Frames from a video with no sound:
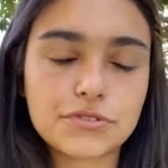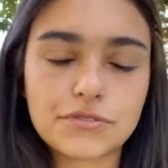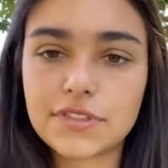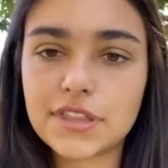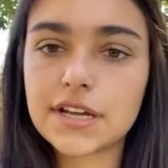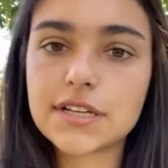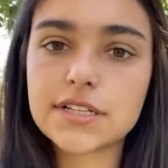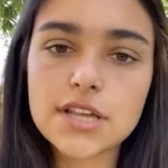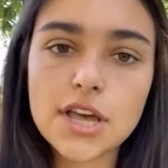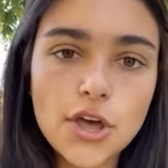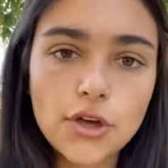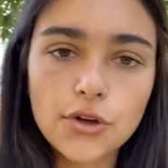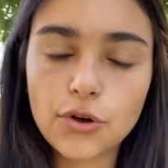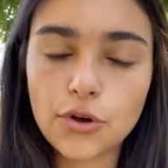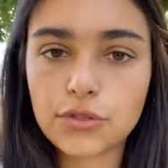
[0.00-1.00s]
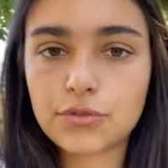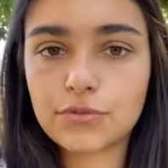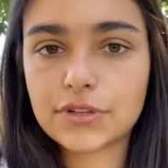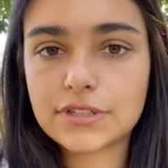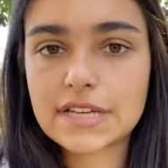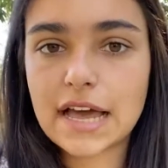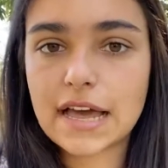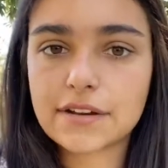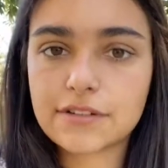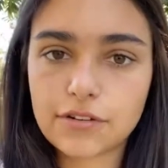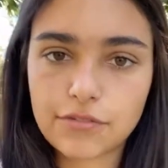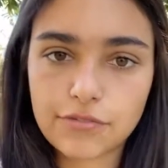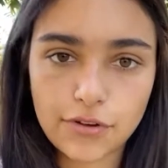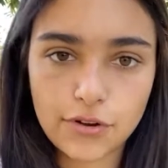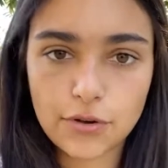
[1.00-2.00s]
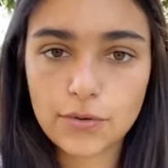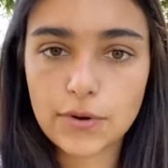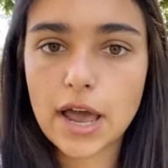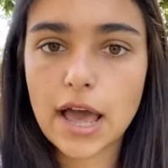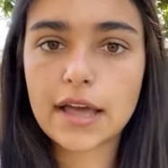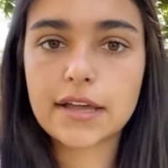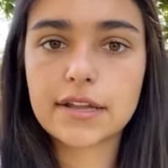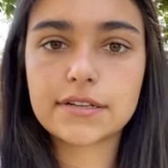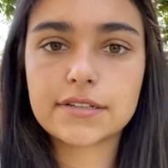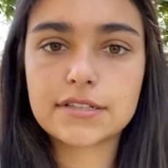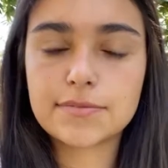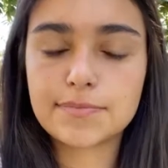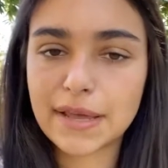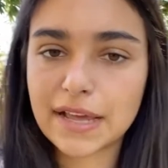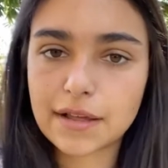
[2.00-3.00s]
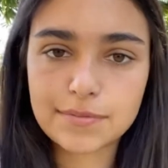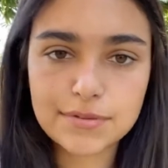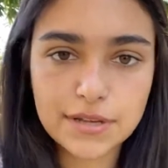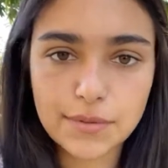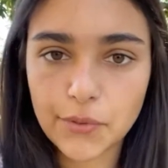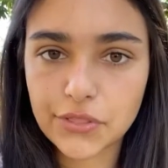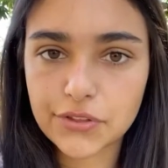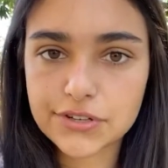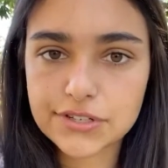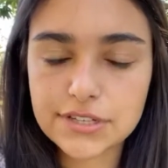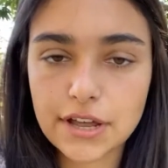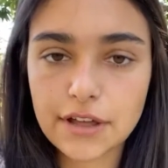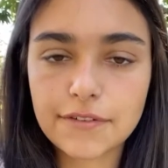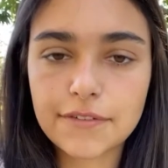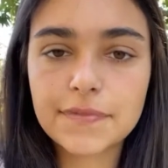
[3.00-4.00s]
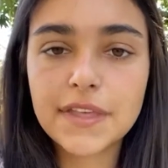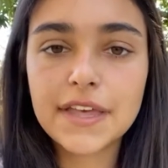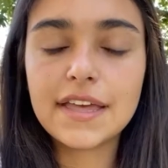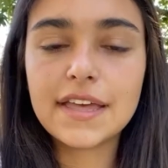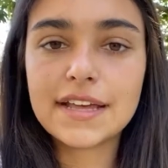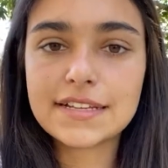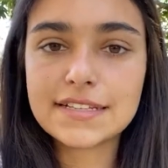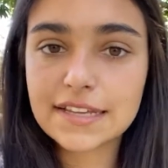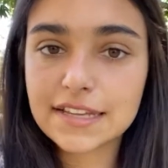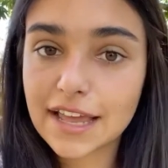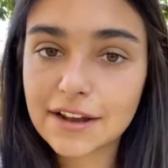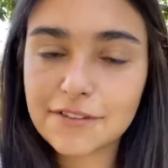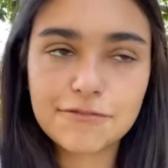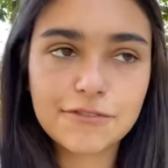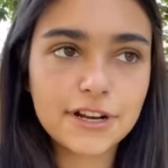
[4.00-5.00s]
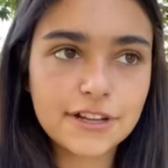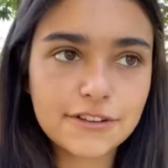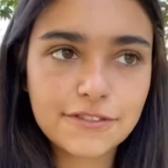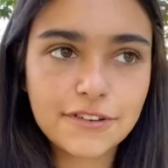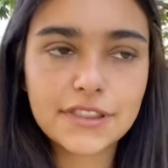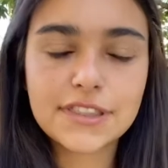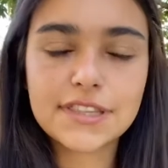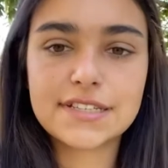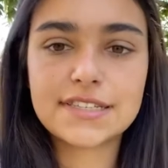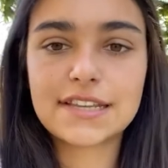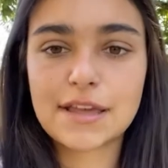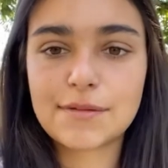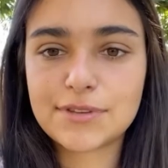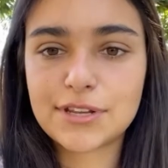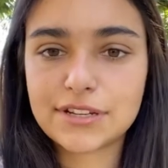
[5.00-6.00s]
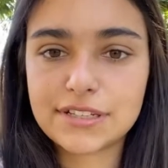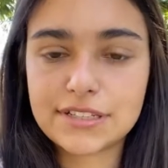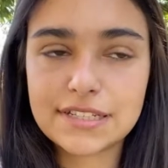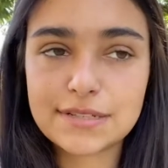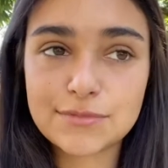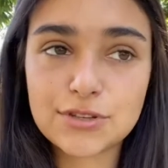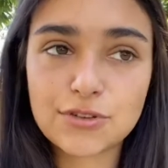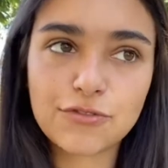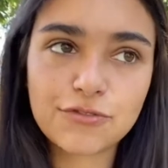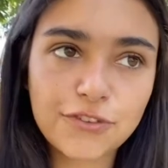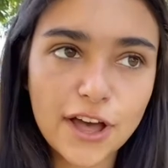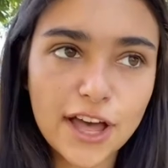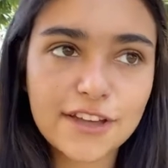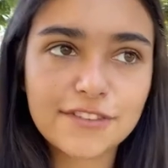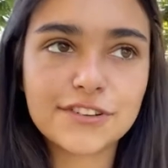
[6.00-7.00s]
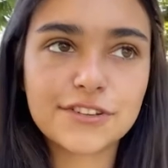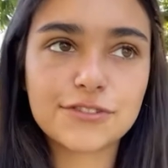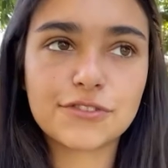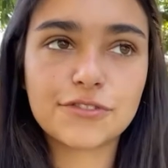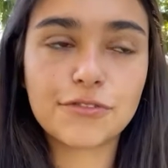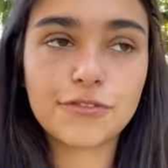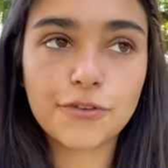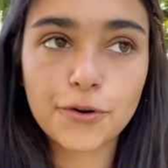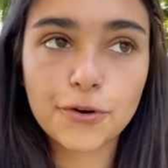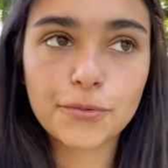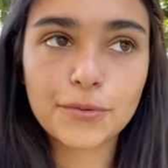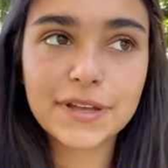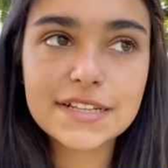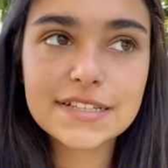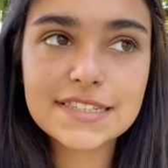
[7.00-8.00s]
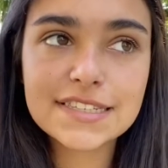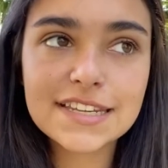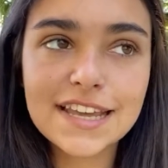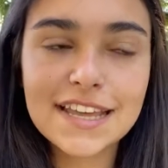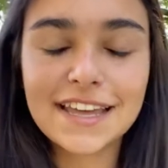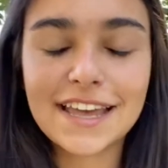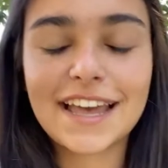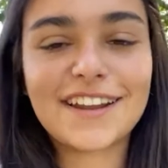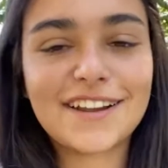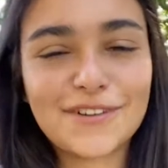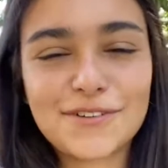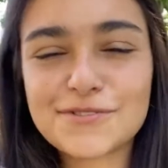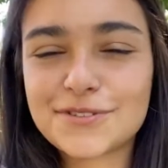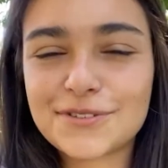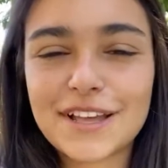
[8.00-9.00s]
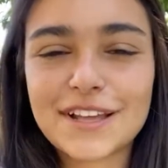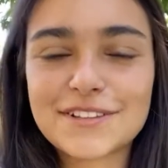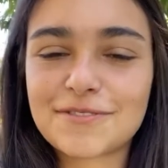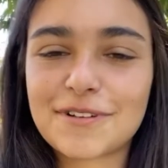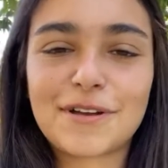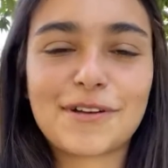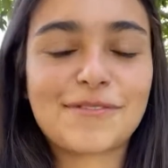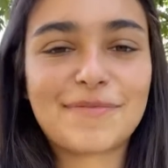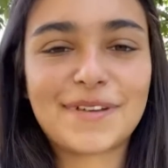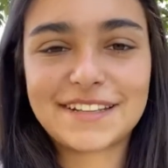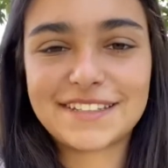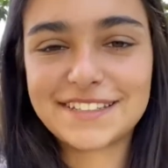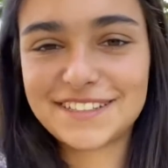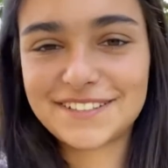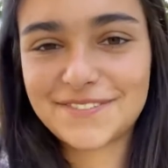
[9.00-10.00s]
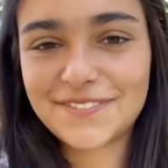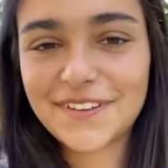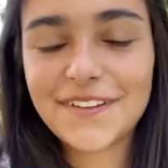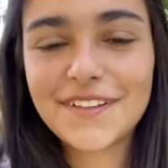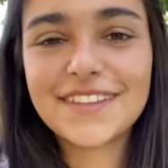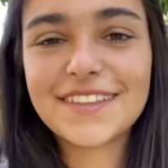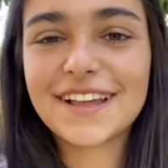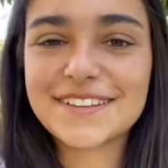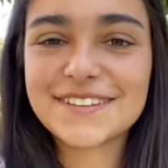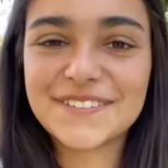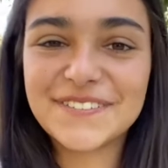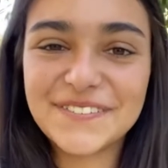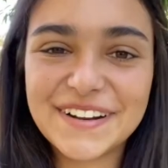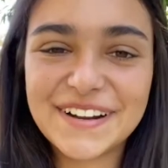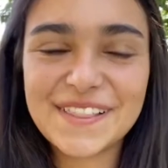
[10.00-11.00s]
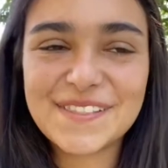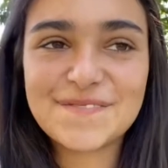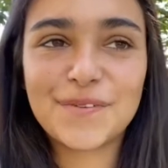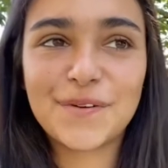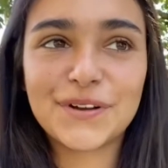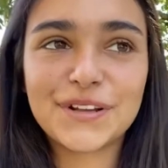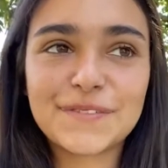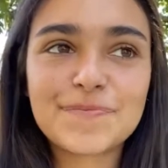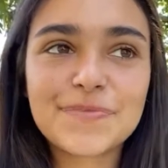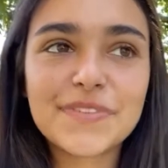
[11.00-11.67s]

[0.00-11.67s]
of things, go through a tunnel, follow lines, pick up some other stuff. It's again really fun, this time done in teams of 5 and during 4 weeks, and it also gets quite competitive, but that's not really the point.